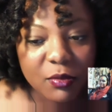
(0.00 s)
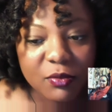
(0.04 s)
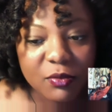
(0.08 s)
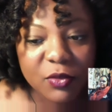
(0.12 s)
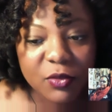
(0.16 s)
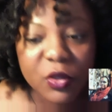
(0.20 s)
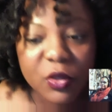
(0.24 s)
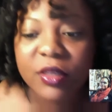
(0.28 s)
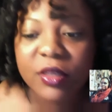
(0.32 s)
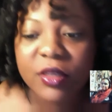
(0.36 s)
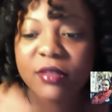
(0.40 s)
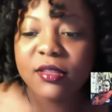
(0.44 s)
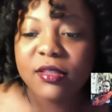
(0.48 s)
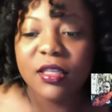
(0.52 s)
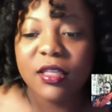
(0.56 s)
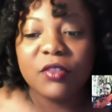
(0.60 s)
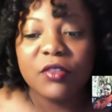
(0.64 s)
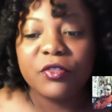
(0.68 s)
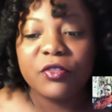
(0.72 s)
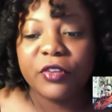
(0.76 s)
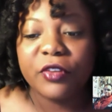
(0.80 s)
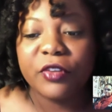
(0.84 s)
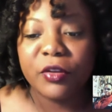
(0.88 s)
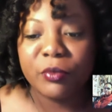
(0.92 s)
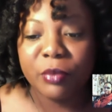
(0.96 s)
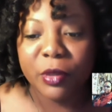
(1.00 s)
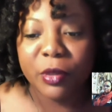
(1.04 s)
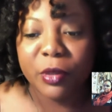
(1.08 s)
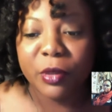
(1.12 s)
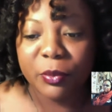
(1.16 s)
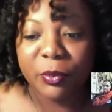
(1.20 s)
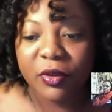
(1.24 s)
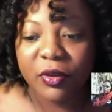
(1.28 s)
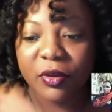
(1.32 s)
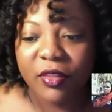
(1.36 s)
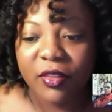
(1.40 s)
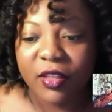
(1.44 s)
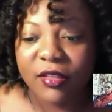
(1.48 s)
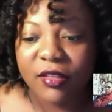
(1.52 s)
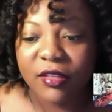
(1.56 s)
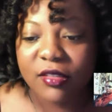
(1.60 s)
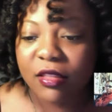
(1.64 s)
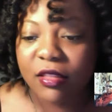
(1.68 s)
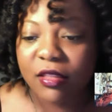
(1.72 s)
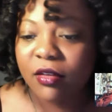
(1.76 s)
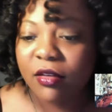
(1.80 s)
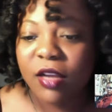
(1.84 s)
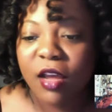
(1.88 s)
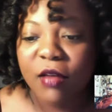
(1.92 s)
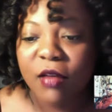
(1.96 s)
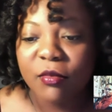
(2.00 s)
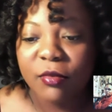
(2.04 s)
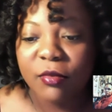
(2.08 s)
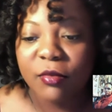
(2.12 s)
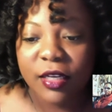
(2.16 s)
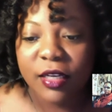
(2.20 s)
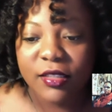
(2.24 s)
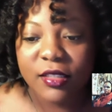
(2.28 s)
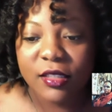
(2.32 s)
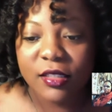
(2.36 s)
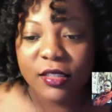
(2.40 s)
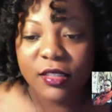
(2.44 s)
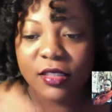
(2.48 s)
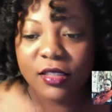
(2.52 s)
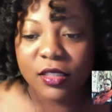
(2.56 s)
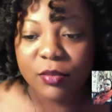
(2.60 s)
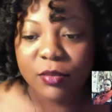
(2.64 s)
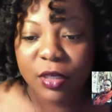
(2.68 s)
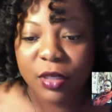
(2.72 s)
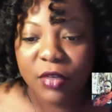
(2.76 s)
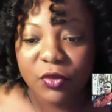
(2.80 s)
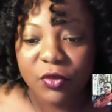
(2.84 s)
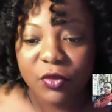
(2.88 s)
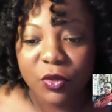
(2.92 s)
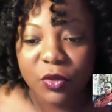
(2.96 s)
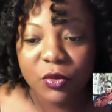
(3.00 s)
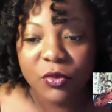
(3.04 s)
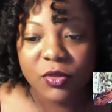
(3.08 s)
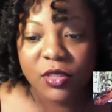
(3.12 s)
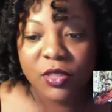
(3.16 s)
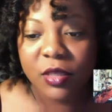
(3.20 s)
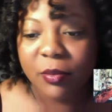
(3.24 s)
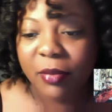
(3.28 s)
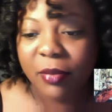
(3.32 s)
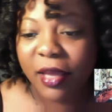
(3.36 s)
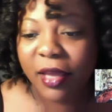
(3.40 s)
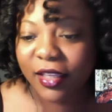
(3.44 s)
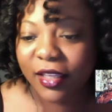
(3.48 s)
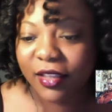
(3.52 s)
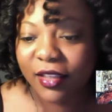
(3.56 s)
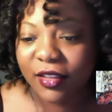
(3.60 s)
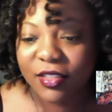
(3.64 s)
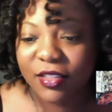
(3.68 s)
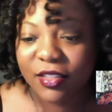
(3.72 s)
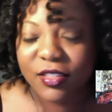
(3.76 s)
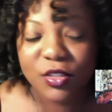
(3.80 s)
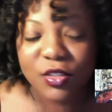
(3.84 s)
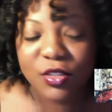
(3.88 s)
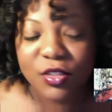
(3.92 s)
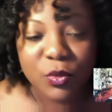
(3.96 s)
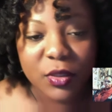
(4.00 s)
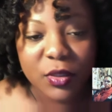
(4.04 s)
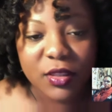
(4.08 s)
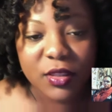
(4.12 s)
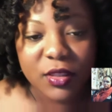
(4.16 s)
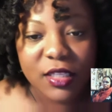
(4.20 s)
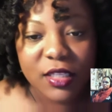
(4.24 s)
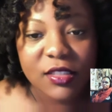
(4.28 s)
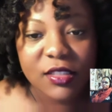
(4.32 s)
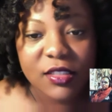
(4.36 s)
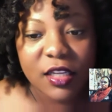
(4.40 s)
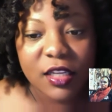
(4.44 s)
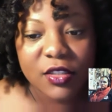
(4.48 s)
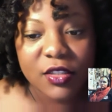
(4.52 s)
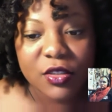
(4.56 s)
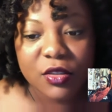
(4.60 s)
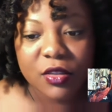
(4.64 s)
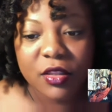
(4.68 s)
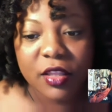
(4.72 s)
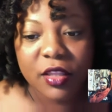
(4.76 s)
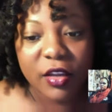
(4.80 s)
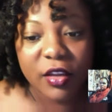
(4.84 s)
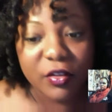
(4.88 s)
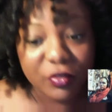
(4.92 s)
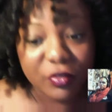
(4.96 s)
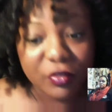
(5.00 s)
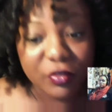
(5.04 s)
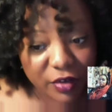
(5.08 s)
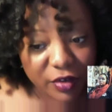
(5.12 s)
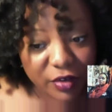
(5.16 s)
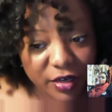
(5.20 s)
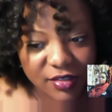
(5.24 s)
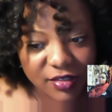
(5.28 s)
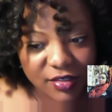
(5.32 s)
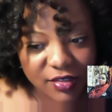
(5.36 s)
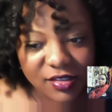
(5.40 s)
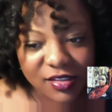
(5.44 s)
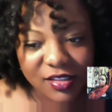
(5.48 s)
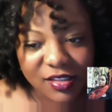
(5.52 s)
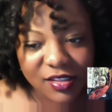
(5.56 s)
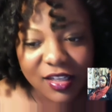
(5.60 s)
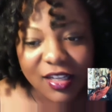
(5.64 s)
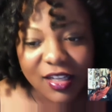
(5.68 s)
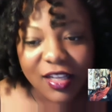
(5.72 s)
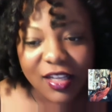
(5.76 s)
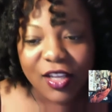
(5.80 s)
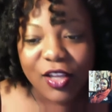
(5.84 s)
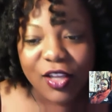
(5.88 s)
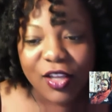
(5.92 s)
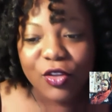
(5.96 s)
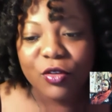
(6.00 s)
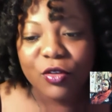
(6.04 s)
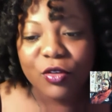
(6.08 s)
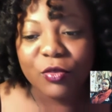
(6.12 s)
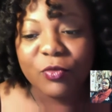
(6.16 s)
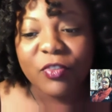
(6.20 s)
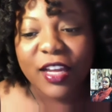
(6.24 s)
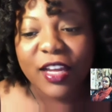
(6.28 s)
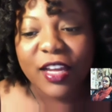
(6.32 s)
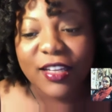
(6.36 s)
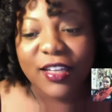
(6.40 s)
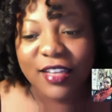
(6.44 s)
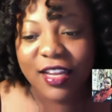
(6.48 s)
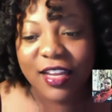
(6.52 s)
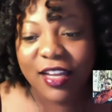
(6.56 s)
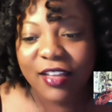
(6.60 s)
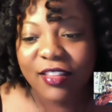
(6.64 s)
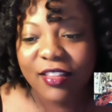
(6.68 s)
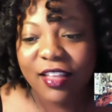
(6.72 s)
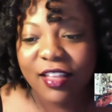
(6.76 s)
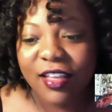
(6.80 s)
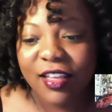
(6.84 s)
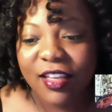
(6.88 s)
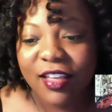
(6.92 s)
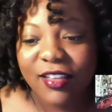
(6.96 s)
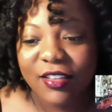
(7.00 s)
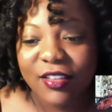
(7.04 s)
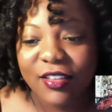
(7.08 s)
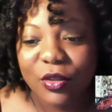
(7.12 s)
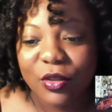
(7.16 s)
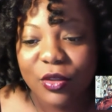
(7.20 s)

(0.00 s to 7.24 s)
you can sit in front of people and they say they're not racist, but if you sit back and listen to what they say to their friends, you'll find out that